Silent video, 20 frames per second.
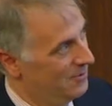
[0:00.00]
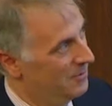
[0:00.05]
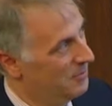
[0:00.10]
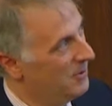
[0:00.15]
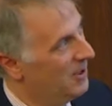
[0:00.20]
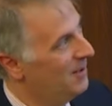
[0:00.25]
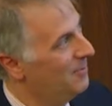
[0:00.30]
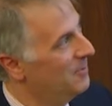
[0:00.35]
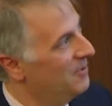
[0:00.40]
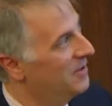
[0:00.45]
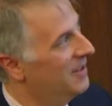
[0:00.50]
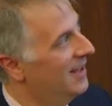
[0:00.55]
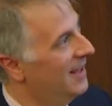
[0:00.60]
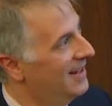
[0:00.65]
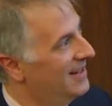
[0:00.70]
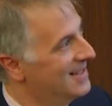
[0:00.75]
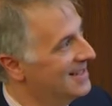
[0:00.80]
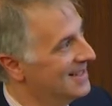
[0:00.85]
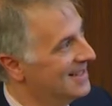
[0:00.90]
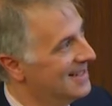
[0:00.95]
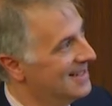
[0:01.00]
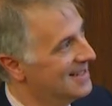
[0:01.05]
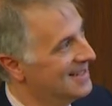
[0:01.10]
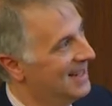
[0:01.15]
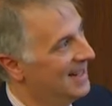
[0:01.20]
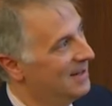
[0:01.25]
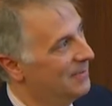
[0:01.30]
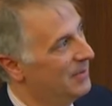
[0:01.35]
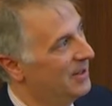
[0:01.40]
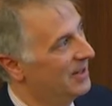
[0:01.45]
The problem with that is that it's
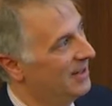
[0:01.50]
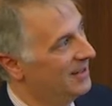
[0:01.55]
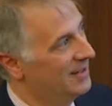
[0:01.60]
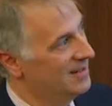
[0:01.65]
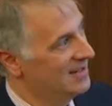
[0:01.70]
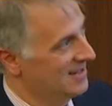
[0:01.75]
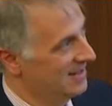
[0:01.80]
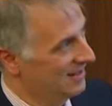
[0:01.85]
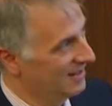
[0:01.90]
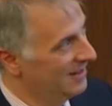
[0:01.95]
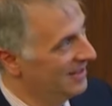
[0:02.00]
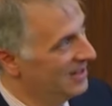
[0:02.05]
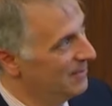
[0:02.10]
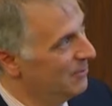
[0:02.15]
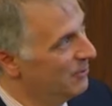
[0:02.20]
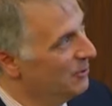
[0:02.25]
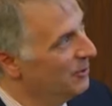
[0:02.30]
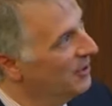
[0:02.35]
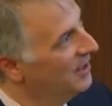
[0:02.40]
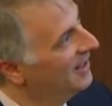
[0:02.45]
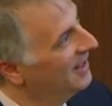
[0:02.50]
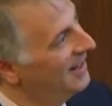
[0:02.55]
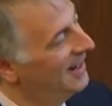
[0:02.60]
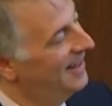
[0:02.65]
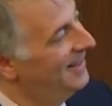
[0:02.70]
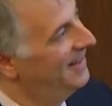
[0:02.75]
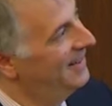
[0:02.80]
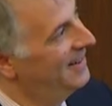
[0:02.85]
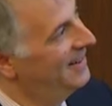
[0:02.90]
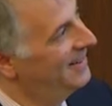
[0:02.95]
not a mechanistic label
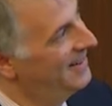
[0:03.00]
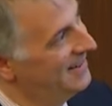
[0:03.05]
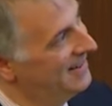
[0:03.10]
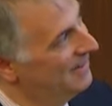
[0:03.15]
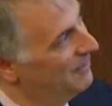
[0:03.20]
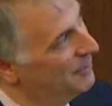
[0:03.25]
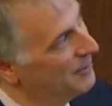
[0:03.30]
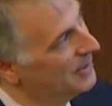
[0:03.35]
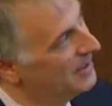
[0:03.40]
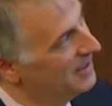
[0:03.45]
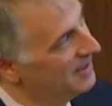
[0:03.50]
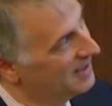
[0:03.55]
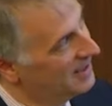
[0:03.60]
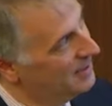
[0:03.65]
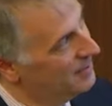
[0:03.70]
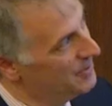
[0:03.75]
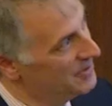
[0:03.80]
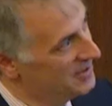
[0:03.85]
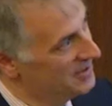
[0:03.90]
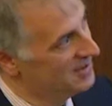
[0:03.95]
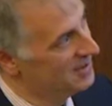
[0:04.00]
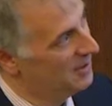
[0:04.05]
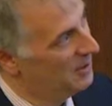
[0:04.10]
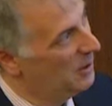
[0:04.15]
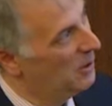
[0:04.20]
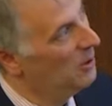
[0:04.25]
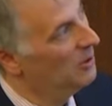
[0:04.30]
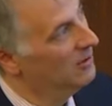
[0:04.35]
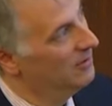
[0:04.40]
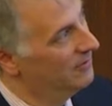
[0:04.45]
and that it really encompasses
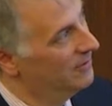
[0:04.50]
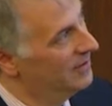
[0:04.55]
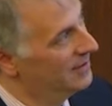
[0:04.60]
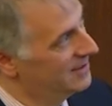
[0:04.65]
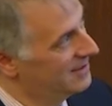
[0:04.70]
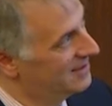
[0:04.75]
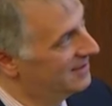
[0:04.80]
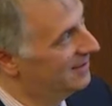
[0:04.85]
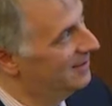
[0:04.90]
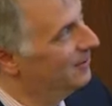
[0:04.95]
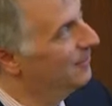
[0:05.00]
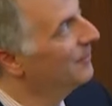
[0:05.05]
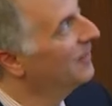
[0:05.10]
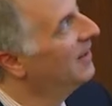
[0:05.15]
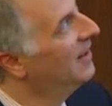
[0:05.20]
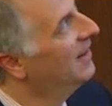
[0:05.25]
all of this. So,